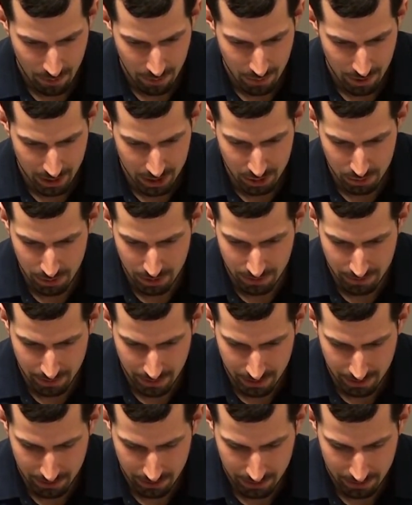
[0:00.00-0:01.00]
PHP
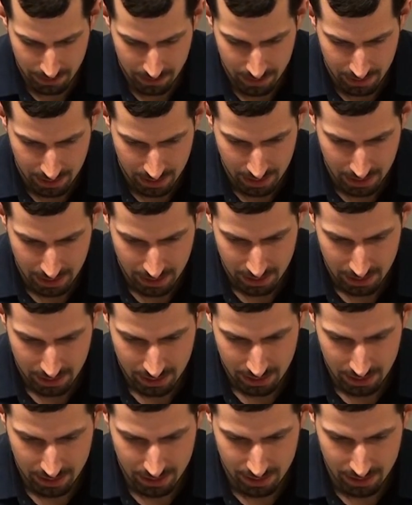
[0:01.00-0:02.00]
file.
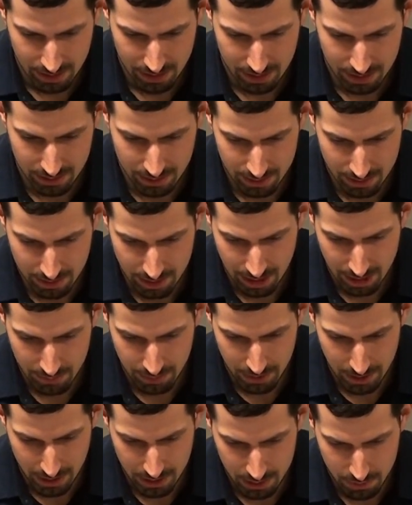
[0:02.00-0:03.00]

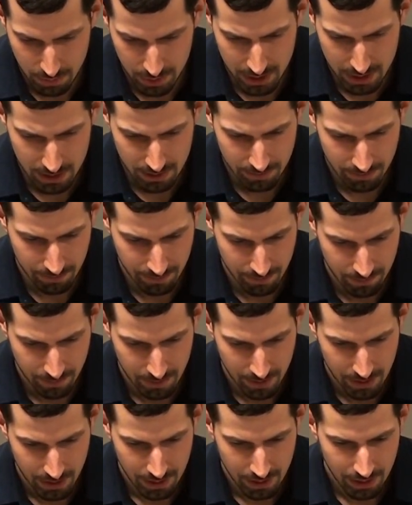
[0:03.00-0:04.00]
init.php.
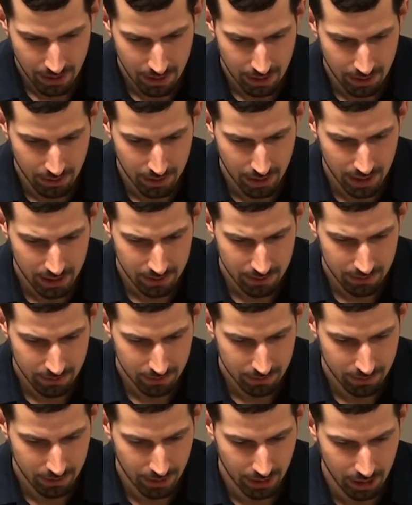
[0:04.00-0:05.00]
Okay,
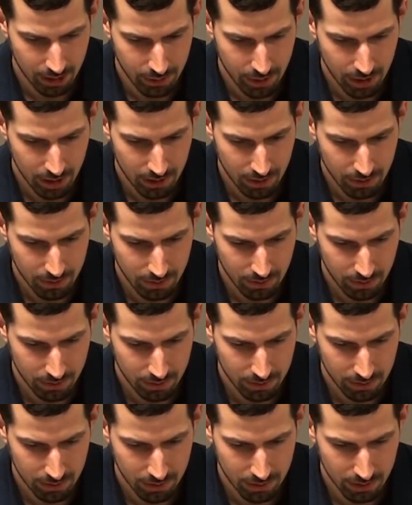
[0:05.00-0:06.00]
there we go.
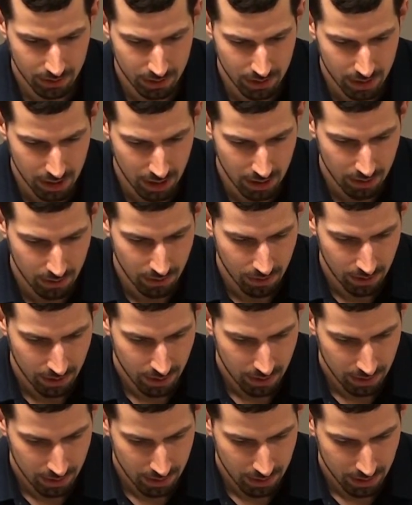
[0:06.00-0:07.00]
Good to go.
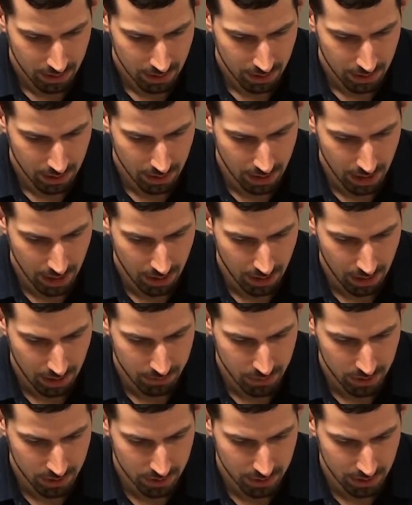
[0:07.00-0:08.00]
Now I'm
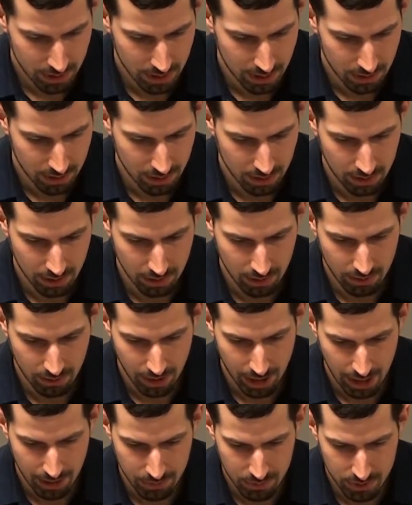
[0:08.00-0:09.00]
just going to
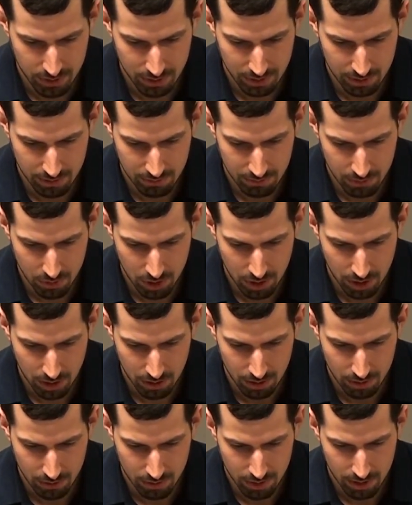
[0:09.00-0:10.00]
grab some
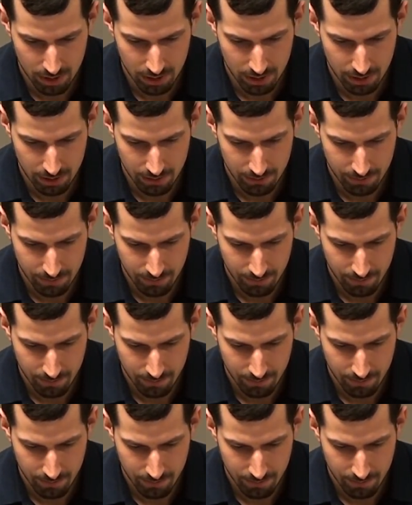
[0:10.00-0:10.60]
code here.